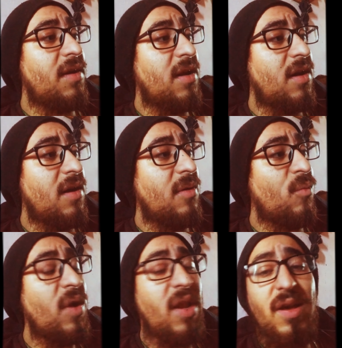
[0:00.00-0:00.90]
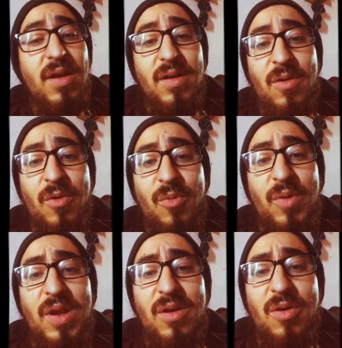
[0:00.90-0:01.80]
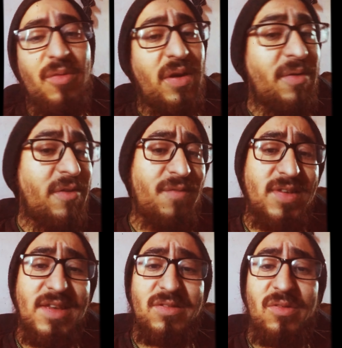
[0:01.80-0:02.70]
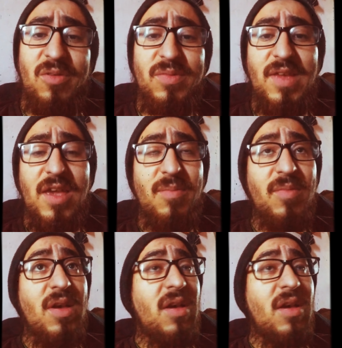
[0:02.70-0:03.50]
Willa, or whatever the fuck that storm's name,